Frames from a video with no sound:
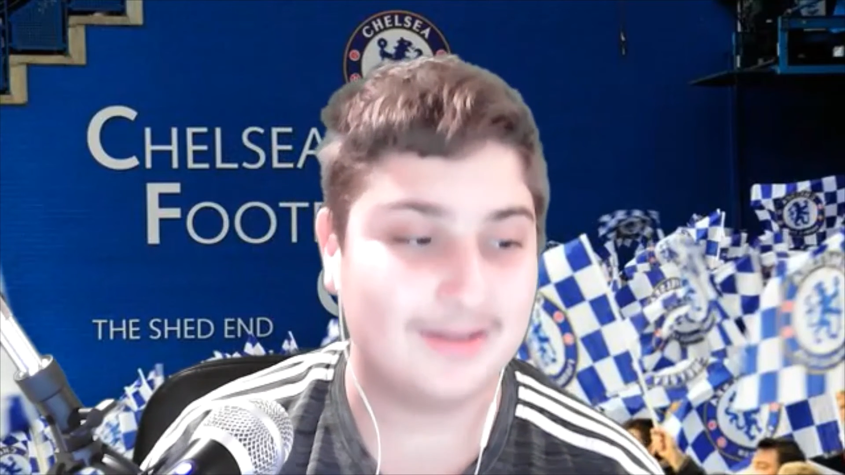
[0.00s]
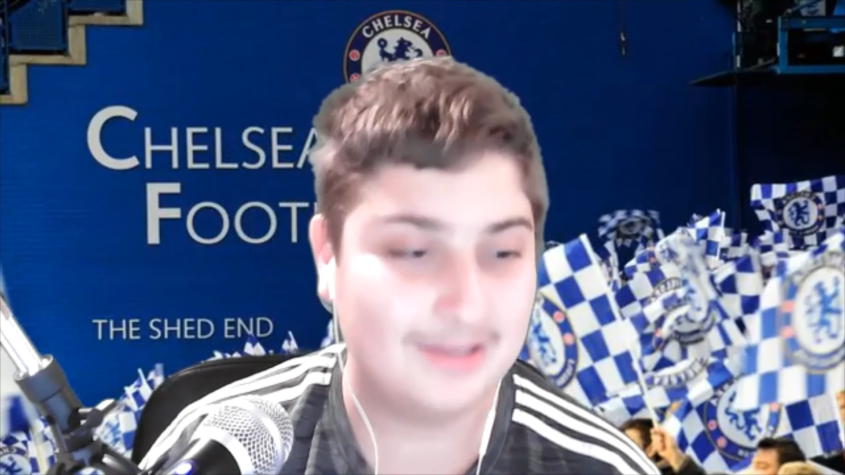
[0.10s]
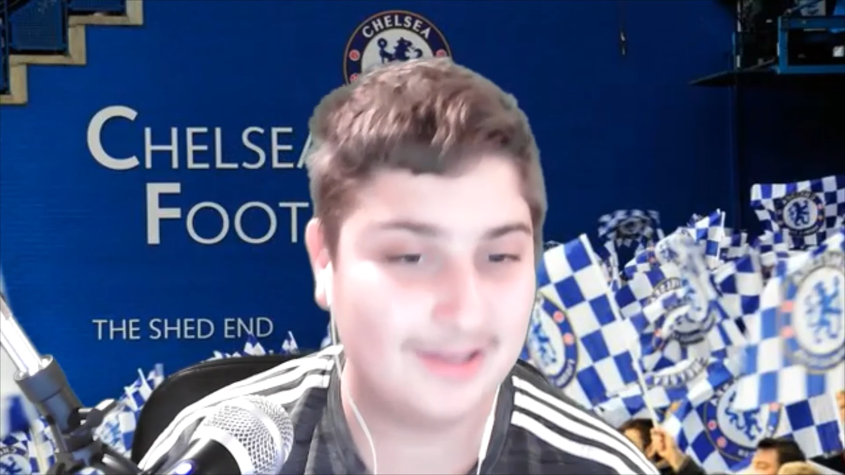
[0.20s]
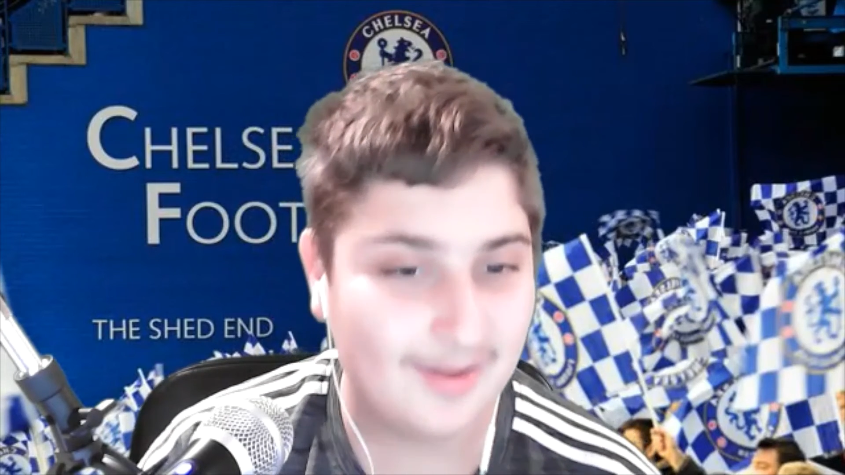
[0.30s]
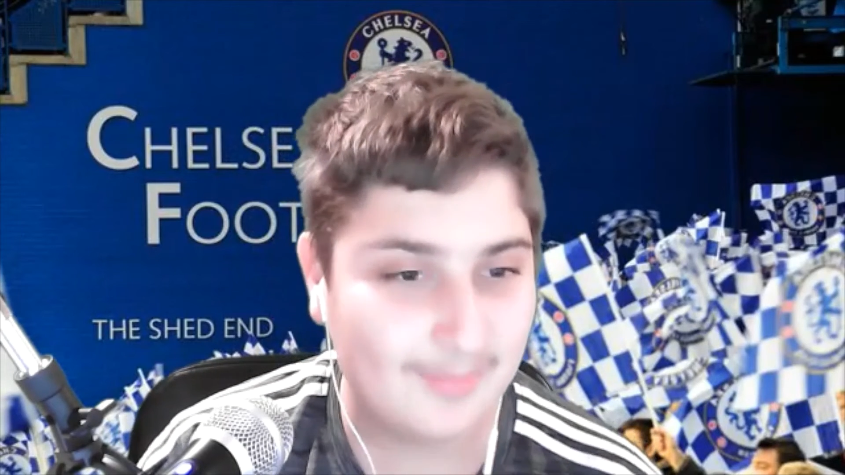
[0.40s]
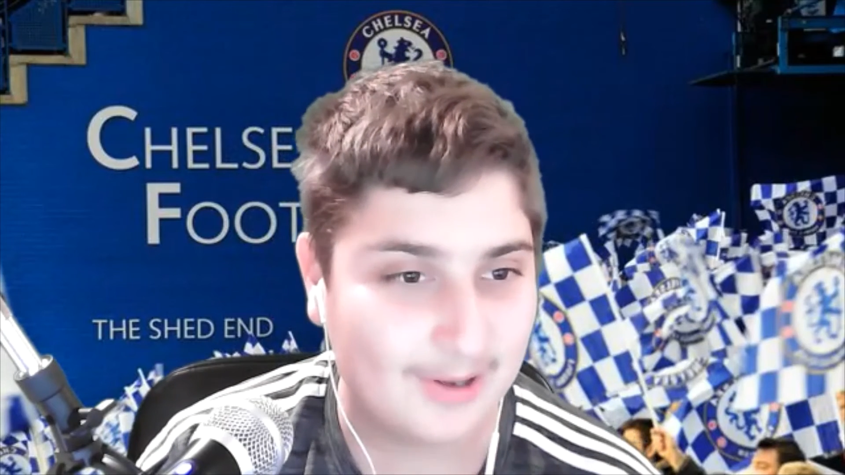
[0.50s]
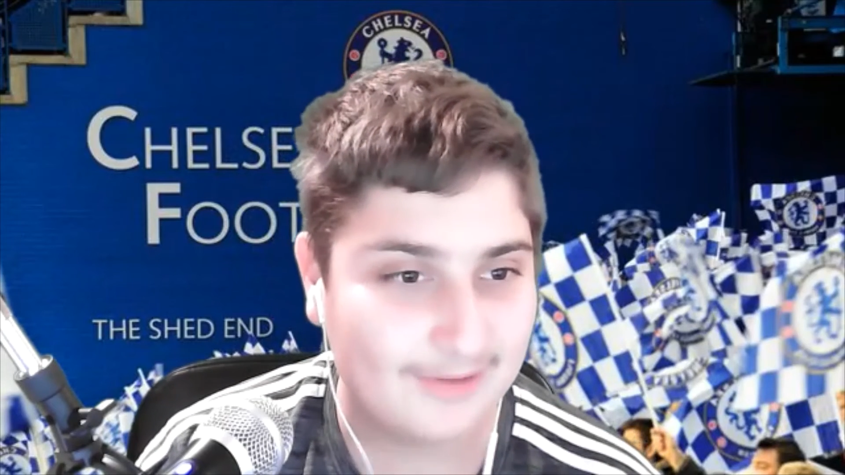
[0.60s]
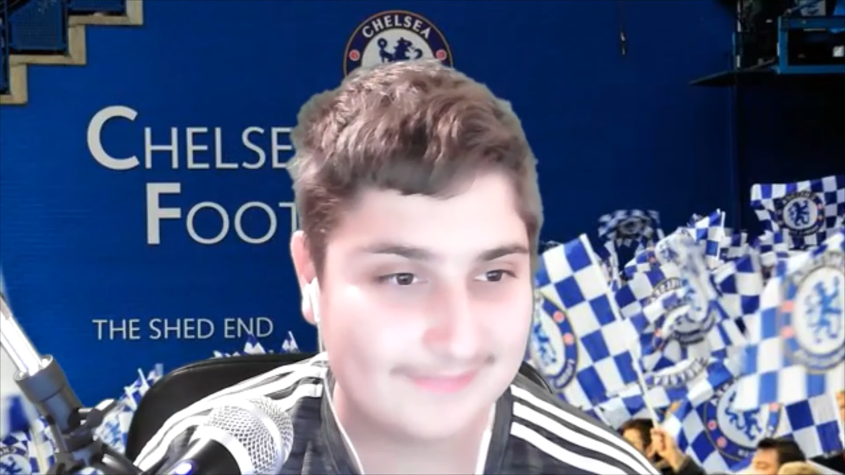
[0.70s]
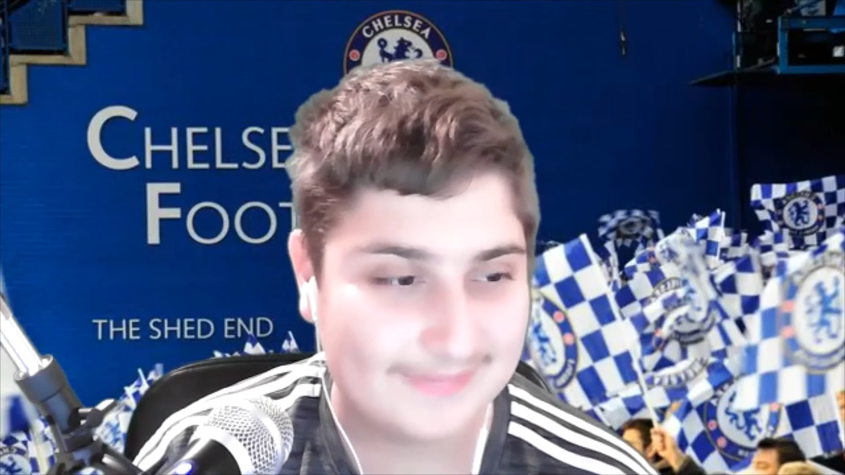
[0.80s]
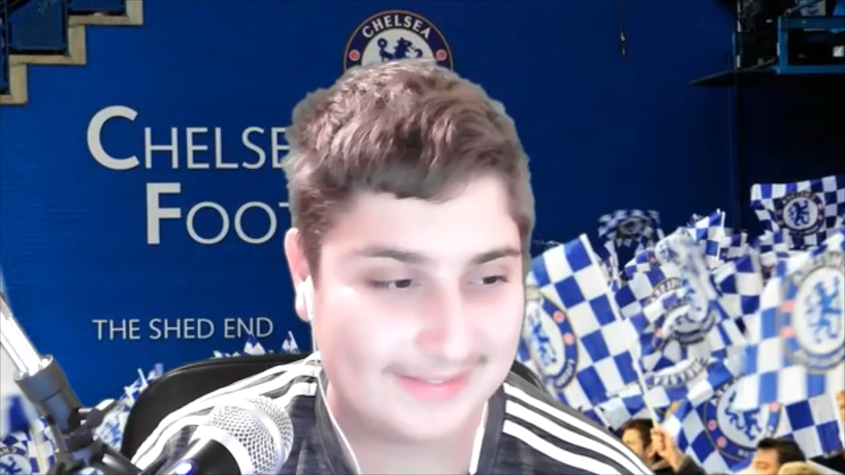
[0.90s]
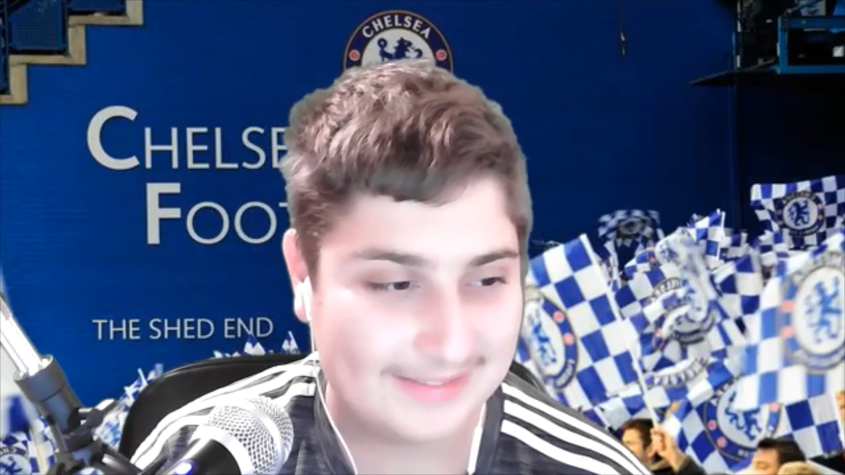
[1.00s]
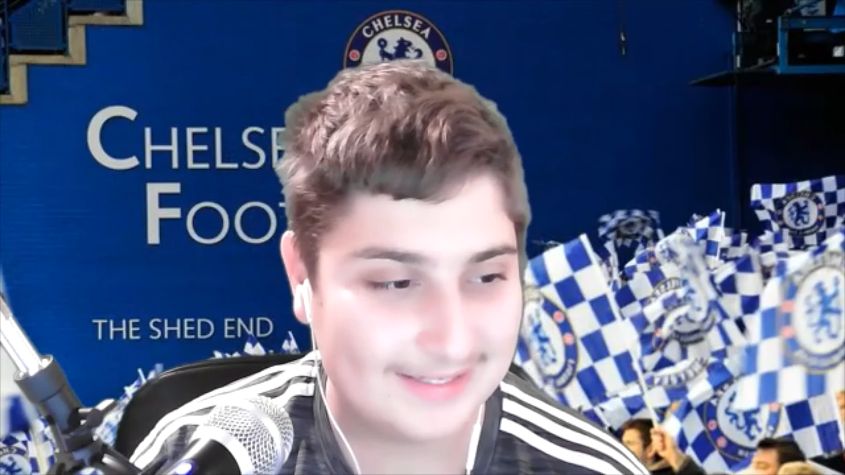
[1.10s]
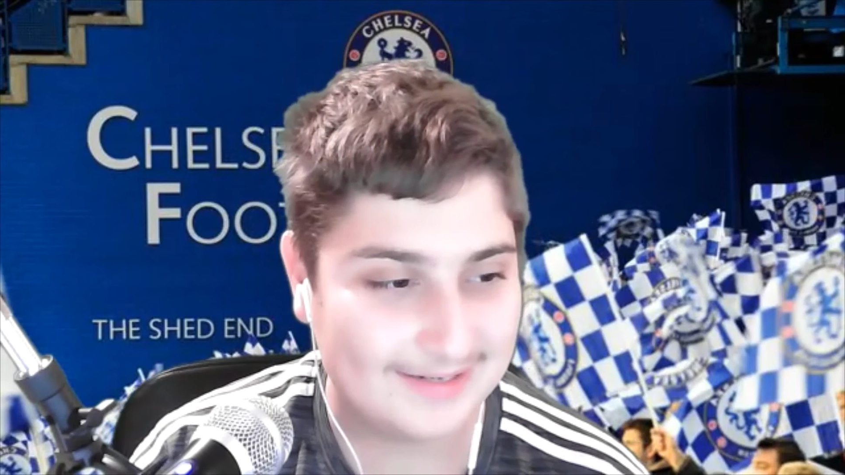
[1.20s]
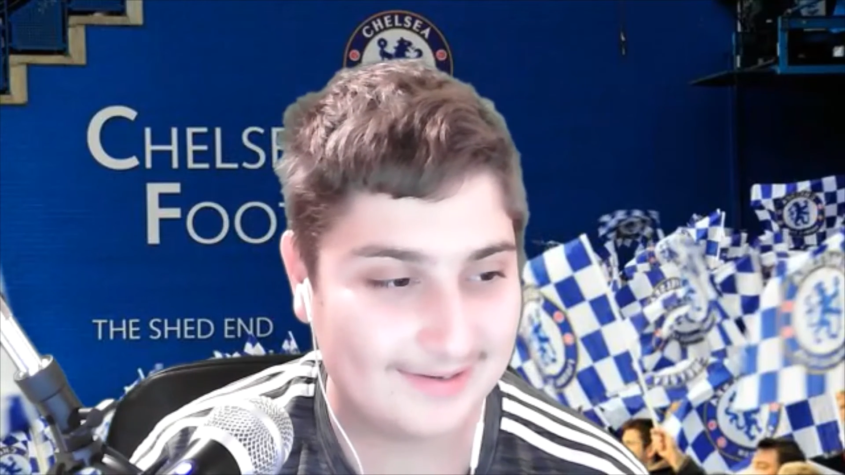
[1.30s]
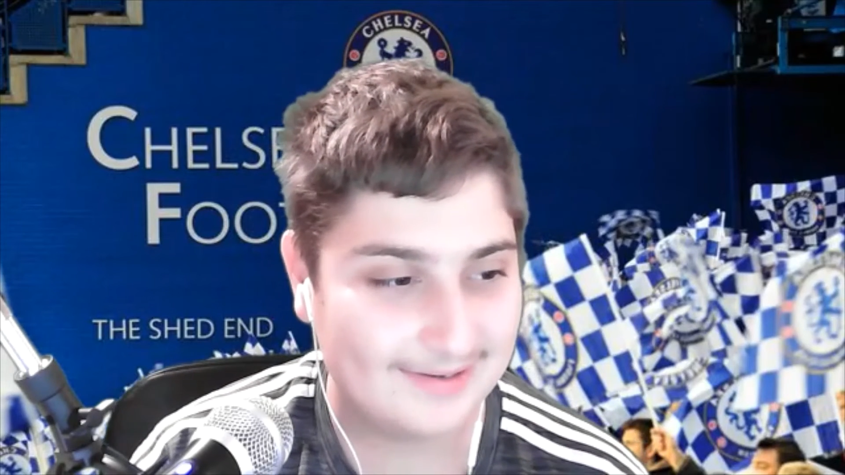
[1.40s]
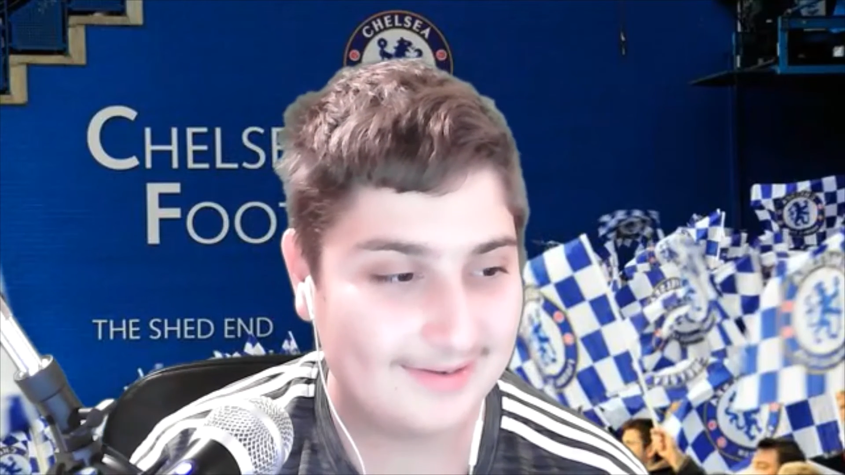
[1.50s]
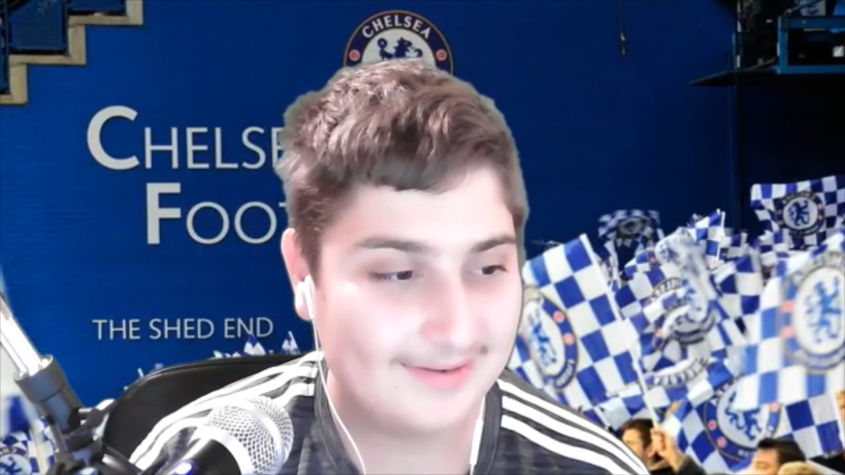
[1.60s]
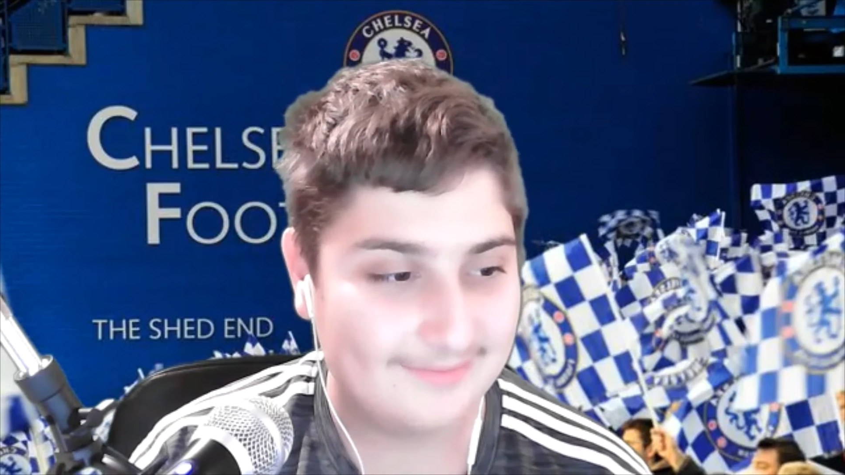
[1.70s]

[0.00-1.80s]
Club of the Year,